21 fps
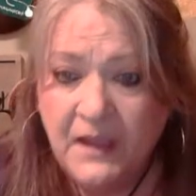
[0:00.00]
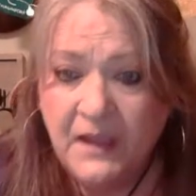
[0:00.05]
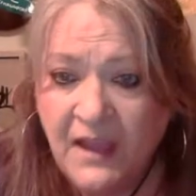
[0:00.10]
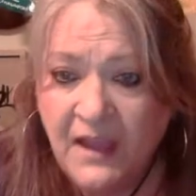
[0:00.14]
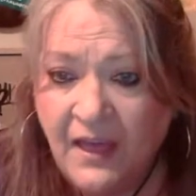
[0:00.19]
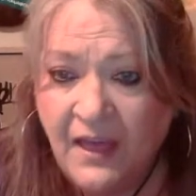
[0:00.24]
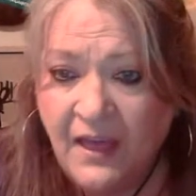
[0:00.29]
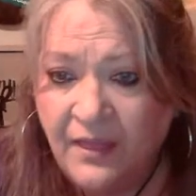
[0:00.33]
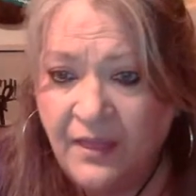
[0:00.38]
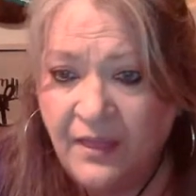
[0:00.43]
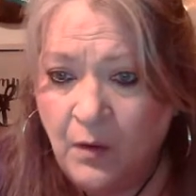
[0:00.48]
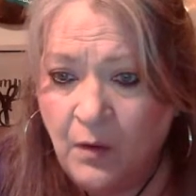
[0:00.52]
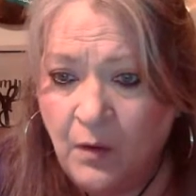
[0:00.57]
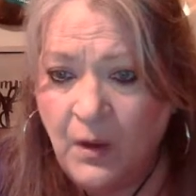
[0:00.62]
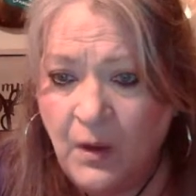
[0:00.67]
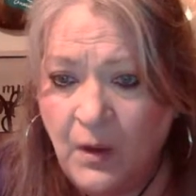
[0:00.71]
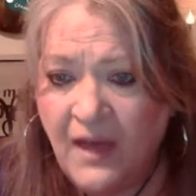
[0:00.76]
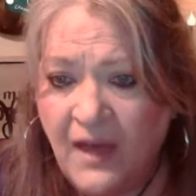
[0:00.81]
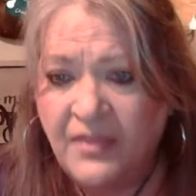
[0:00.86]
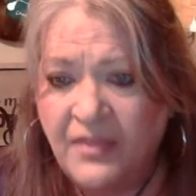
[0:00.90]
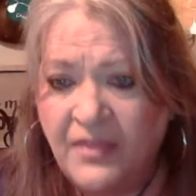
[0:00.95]
Hello,
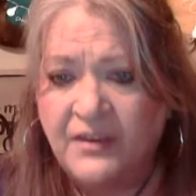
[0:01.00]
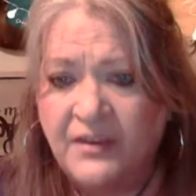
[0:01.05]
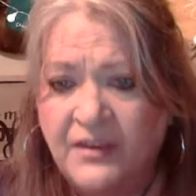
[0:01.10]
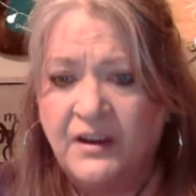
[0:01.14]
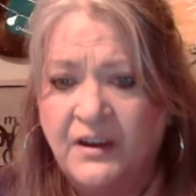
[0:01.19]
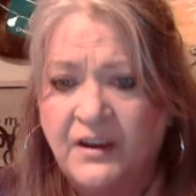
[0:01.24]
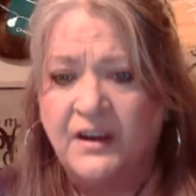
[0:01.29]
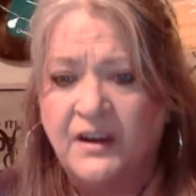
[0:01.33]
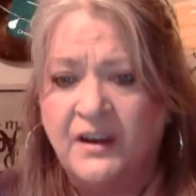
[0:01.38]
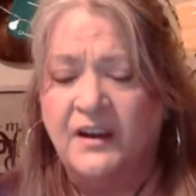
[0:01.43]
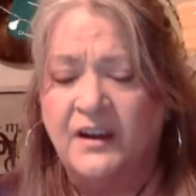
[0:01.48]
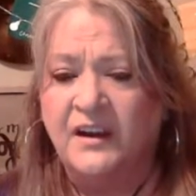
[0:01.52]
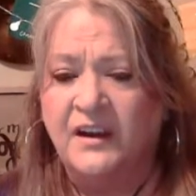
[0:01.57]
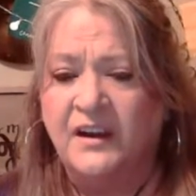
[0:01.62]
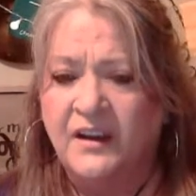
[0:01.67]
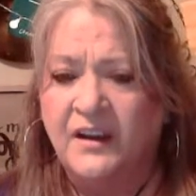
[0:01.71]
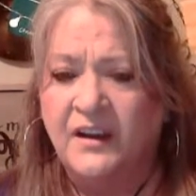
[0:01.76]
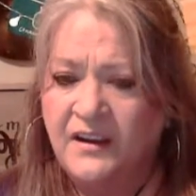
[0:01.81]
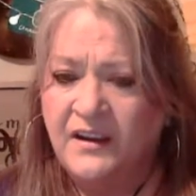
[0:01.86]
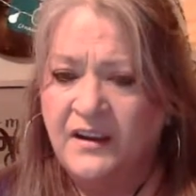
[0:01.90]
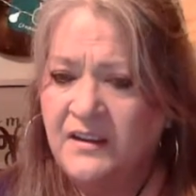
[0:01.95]
Heather.
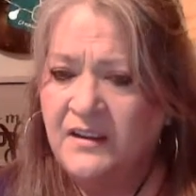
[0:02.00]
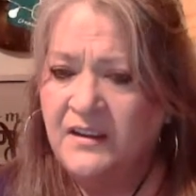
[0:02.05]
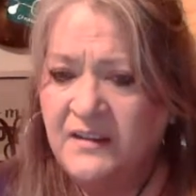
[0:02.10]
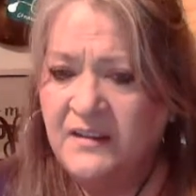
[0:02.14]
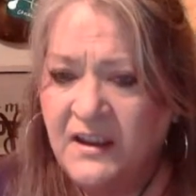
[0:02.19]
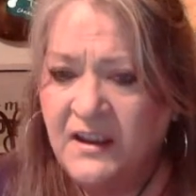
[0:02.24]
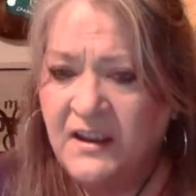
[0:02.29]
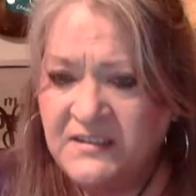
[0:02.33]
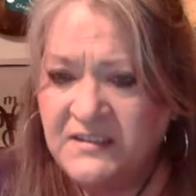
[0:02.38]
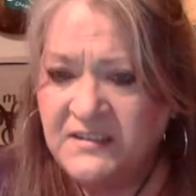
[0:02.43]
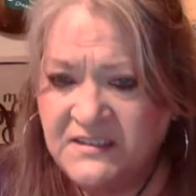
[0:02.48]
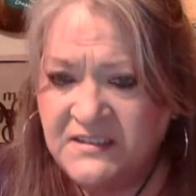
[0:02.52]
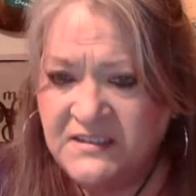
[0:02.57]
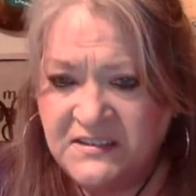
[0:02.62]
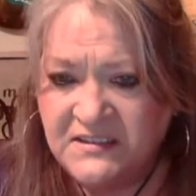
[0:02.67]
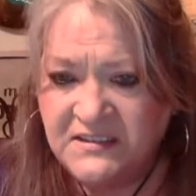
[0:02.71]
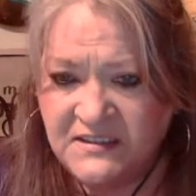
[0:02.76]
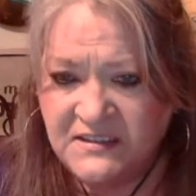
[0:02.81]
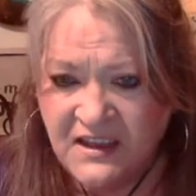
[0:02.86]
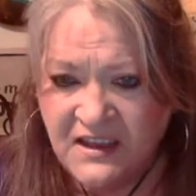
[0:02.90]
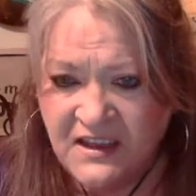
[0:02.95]
Nice to
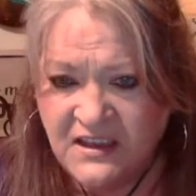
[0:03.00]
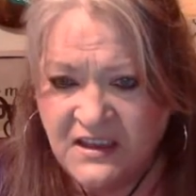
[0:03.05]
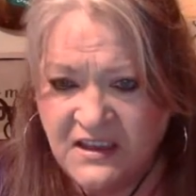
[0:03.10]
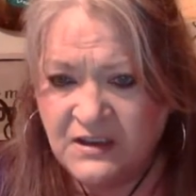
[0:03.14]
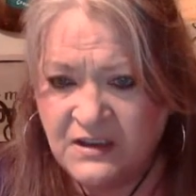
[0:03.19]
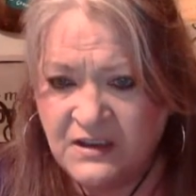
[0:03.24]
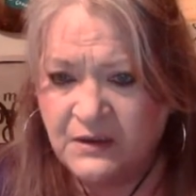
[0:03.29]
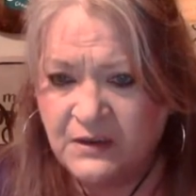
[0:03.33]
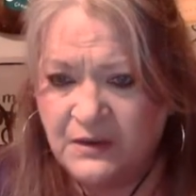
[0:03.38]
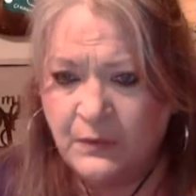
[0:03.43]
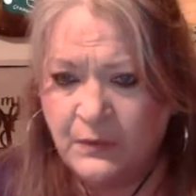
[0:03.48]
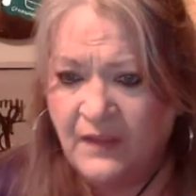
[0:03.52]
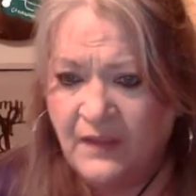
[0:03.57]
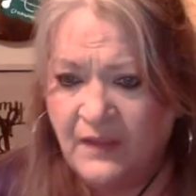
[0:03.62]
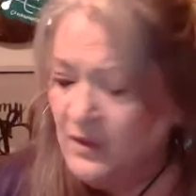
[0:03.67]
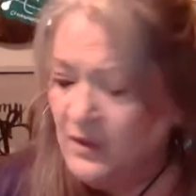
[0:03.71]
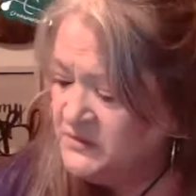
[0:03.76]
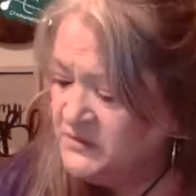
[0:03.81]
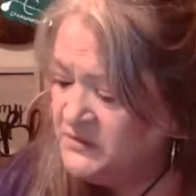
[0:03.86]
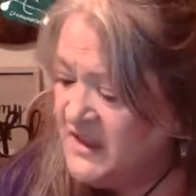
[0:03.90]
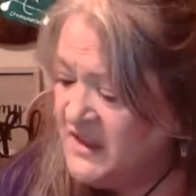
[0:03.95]
see you.
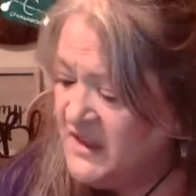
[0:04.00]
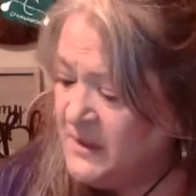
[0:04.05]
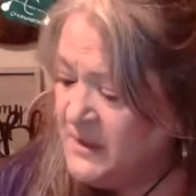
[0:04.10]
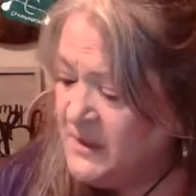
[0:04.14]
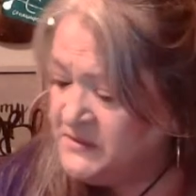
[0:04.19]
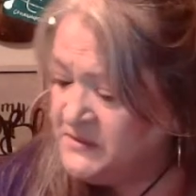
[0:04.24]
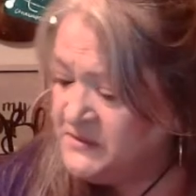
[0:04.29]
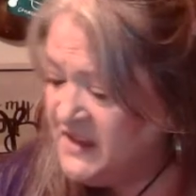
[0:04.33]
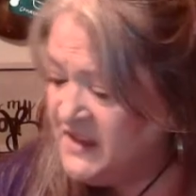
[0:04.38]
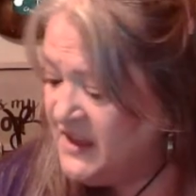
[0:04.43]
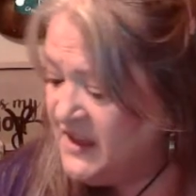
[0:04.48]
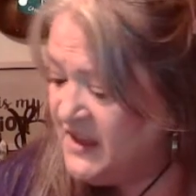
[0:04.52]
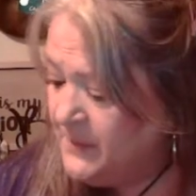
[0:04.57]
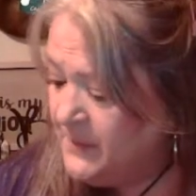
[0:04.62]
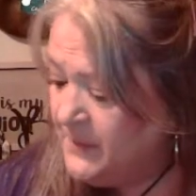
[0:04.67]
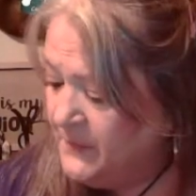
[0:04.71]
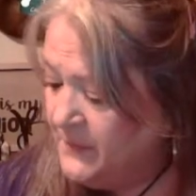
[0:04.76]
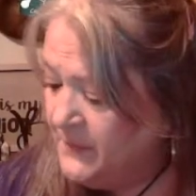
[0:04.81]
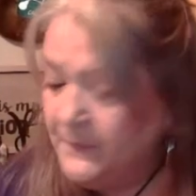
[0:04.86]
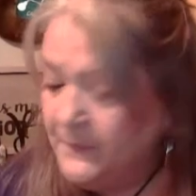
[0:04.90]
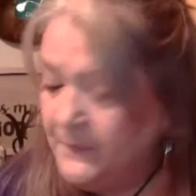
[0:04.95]
Hello, Sam Sam.